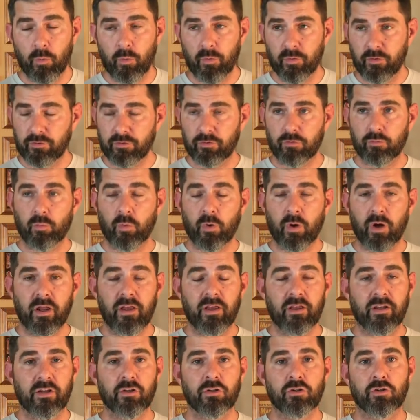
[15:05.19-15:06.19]
Well, this is where I
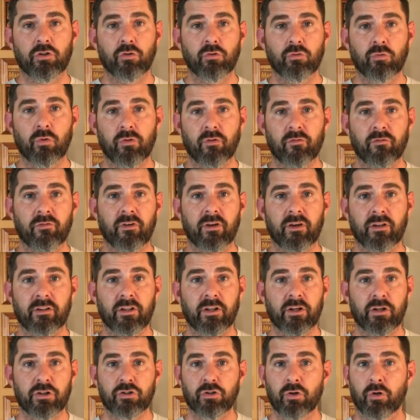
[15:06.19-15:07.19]
had issues with the fact
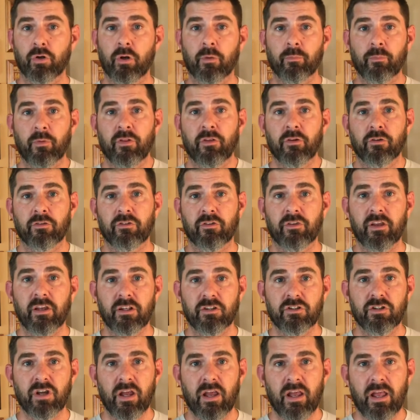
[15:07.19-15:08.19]
that I showed up to this
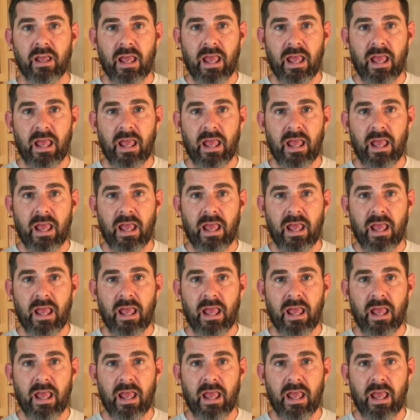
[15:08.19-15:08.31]
stage